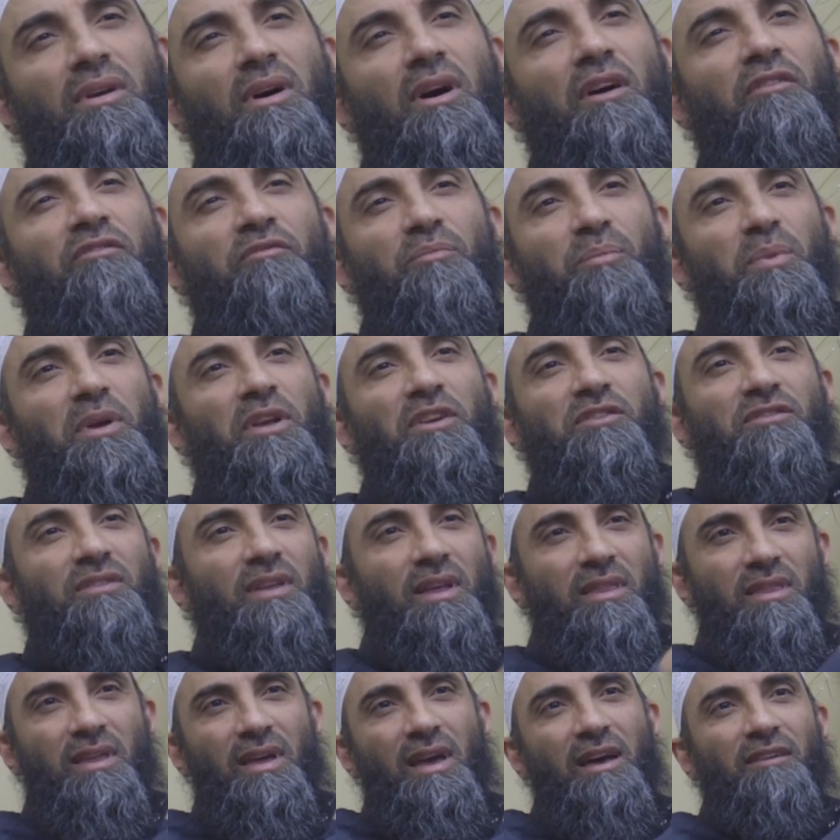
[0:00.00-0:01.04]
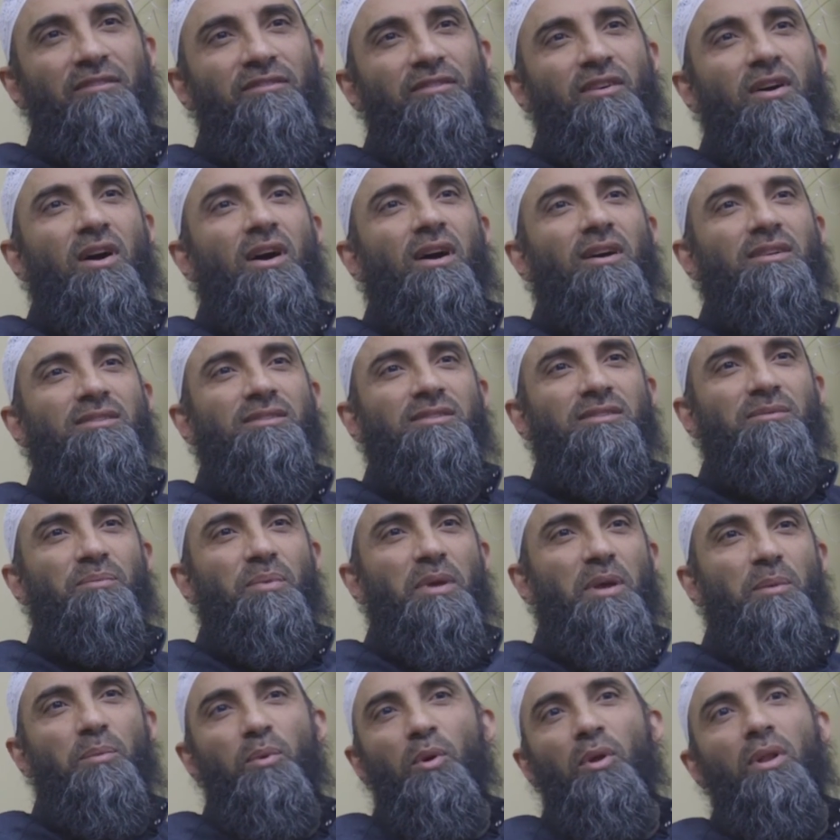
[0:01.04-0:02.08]
of peace that they have caused
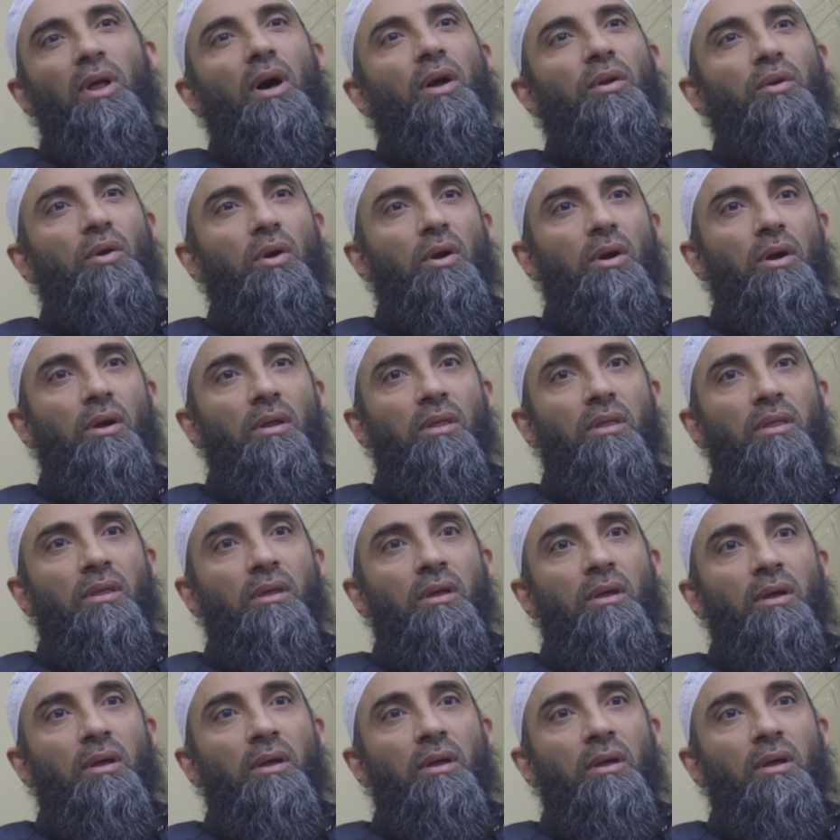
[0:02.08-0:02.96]
people on earth.